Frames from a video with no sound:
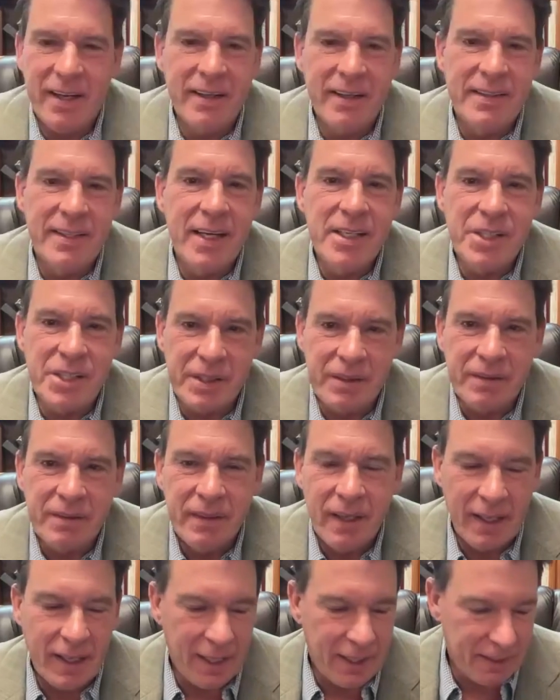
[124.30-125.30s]
touch you.
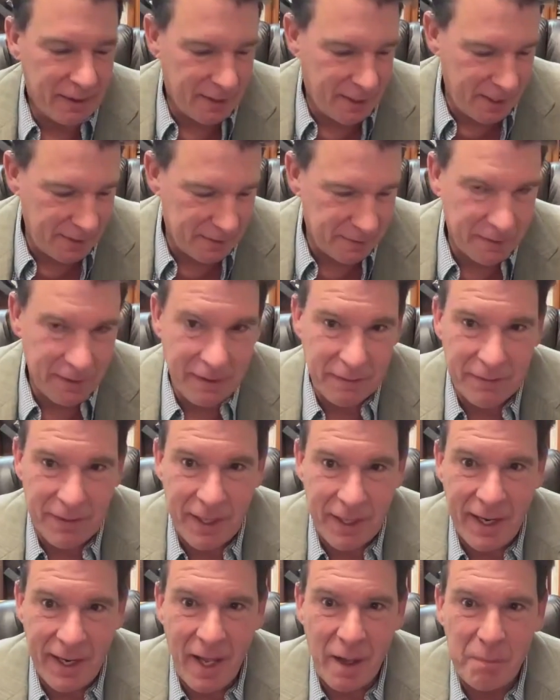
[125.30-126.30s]
I hate to give
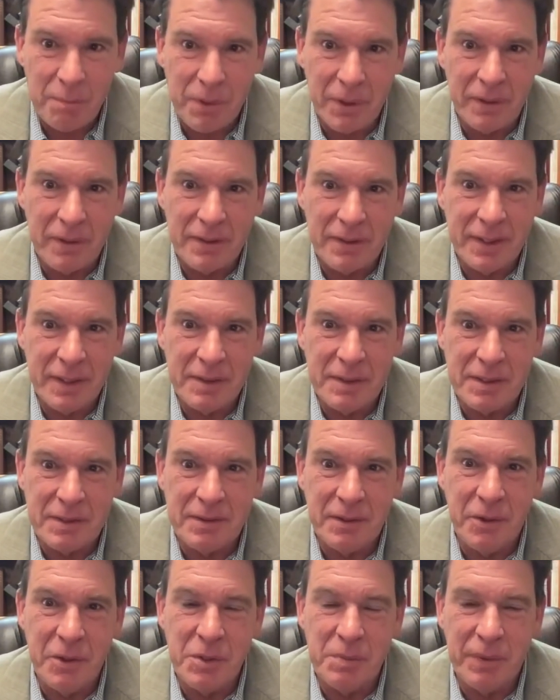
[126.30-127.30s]
that out. Booker T
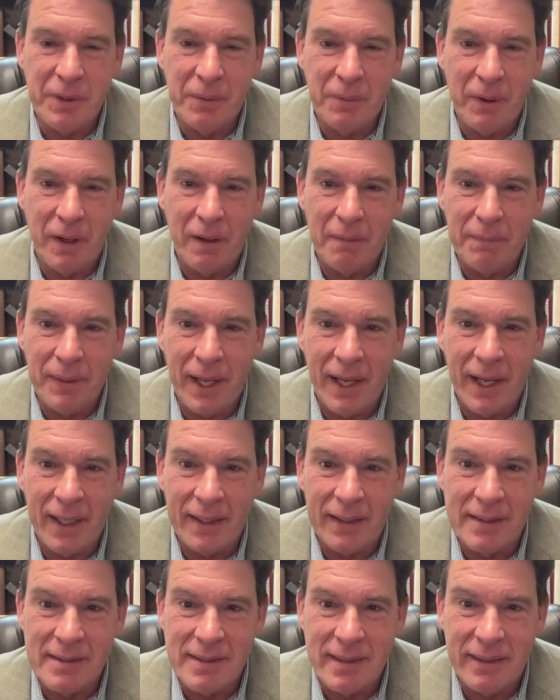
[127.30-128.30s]
stooged me a while
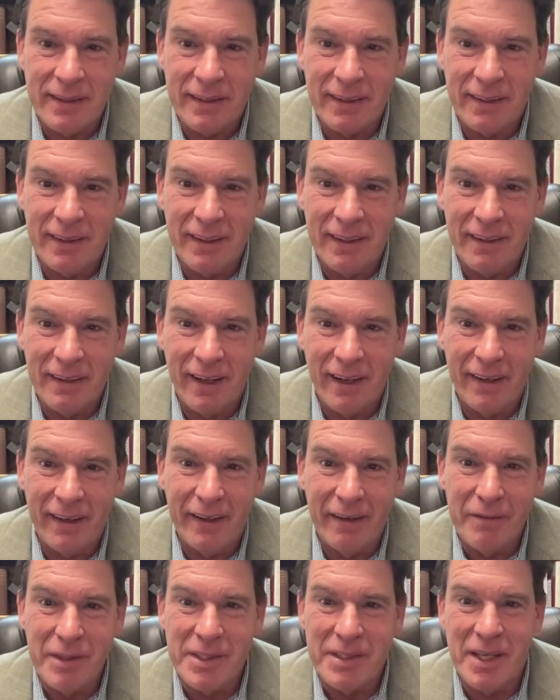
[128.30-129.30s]
back and said that I
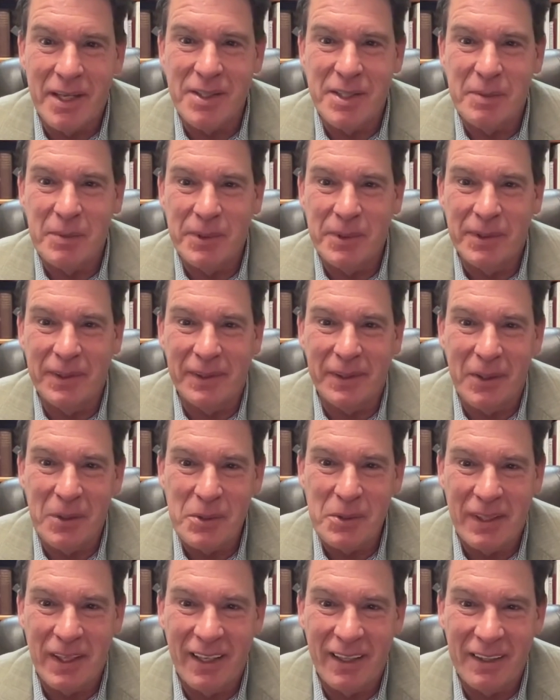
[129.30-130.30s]
never touched him with the
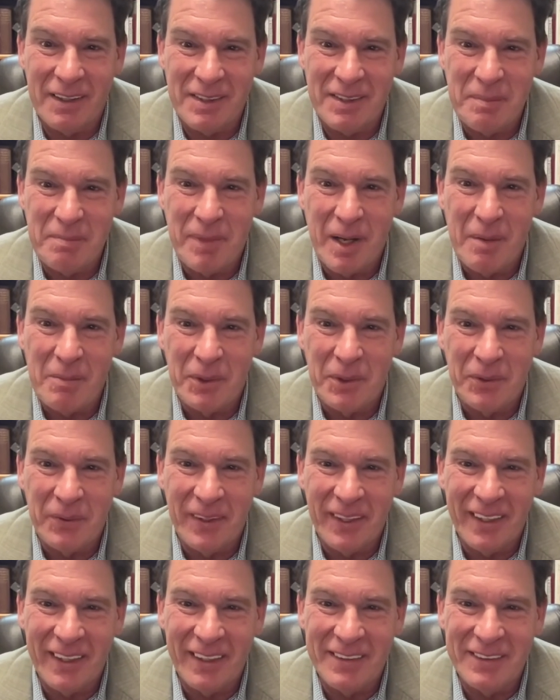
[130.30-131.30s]
clothesline because he bumped
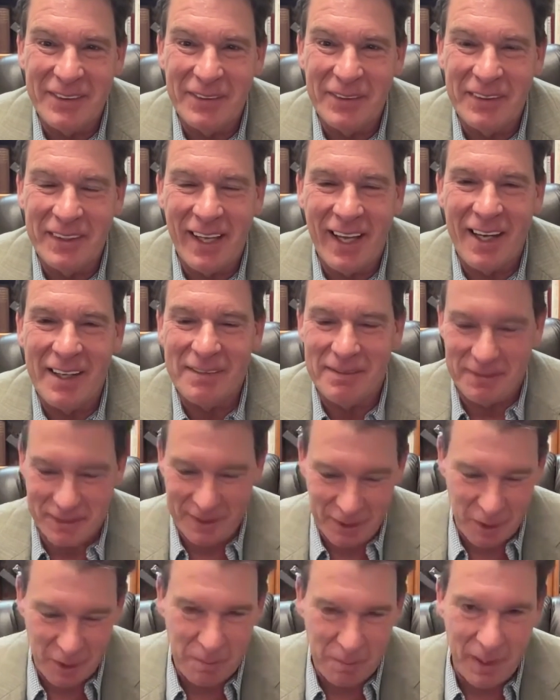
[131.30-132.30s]
quick. And so it kind of
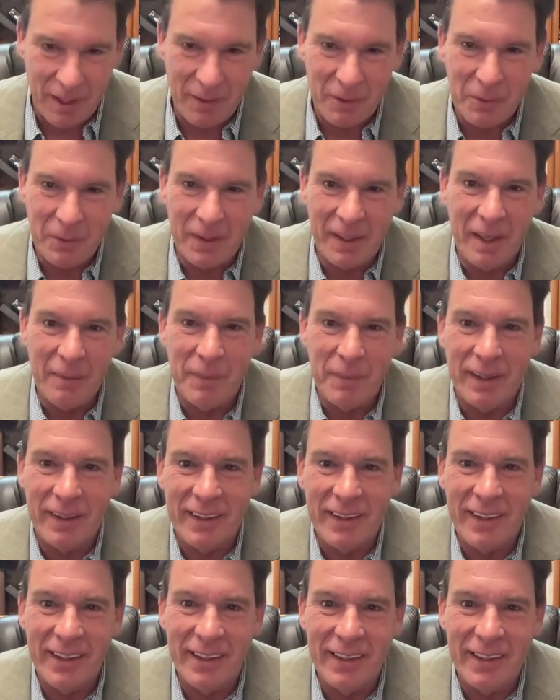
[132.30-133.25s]
killed my whole gimmick of